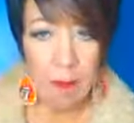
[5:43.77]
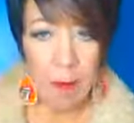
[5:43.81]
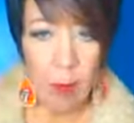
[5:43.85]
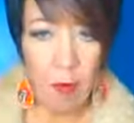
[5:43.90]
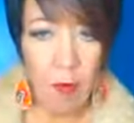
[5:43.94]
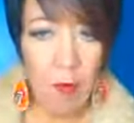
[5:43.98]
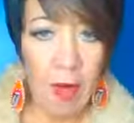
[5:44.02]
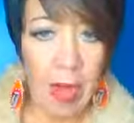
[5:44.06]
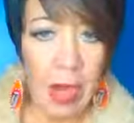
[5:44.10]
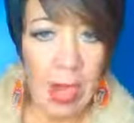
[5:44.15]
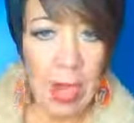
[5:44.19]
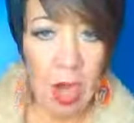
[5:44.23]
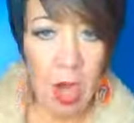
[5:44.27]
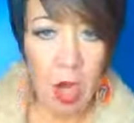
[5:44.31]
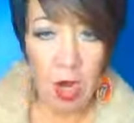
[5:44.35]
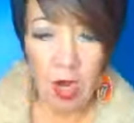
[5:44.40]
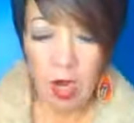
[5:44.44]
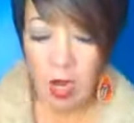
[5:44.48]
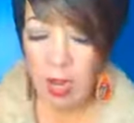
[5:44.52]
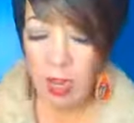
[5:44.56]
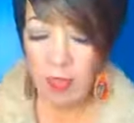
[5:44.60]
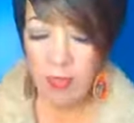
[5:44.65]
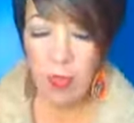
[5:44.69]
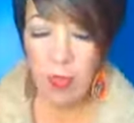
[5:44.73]

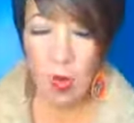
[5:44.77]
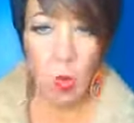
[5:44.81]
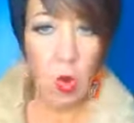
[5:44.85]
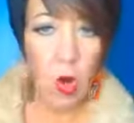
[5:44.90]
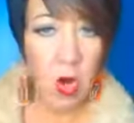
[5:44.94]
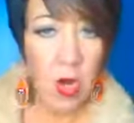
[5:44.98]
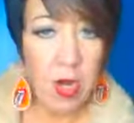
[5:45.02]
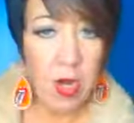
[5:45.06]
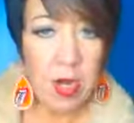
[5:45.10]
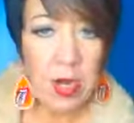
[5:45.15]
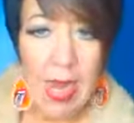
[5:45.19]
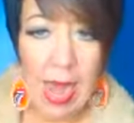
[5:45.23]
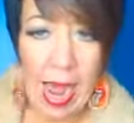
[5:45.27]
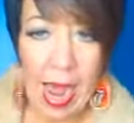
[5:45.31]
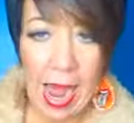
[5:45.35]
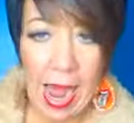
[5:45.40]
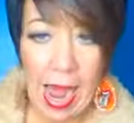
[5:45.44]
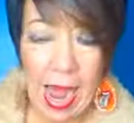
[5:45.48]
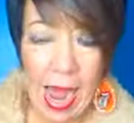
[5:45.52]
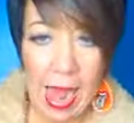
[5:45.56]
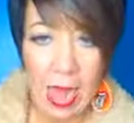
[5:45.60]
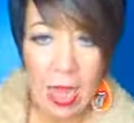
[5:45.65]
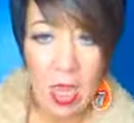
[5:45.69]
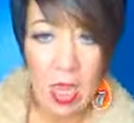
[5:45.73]
prayer, the word of
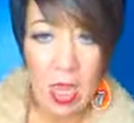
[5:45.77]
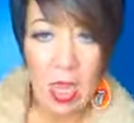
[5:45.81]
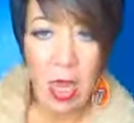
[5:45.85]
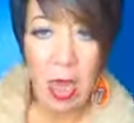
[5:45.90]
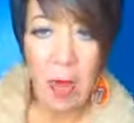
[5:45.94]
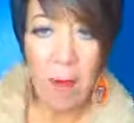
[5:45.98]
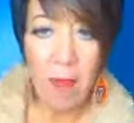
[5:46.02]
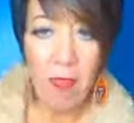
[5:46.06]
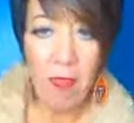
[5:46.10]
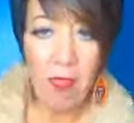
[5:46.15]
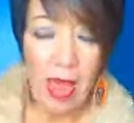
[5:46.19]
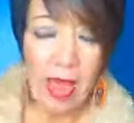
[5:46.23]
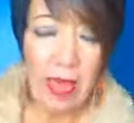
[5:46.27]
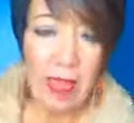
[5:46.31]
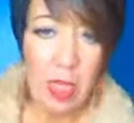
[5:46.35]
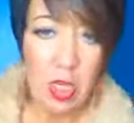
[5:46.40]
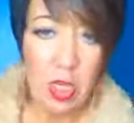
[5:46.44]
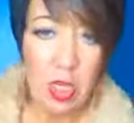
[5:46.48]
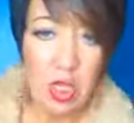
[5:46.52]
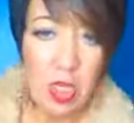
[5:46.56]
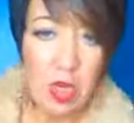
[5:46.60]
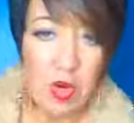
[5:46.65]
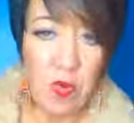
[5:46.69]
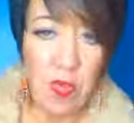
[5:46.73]
God, apply
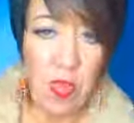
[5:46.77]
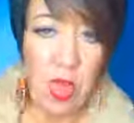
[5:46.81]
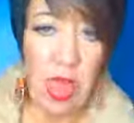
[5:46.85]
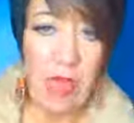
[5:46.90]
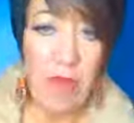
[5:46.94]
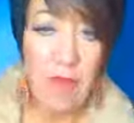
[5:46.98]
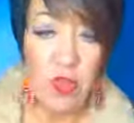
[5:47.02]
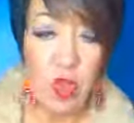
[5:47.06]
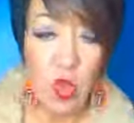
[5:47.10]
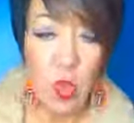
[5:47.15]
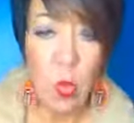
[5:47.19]
that to your life.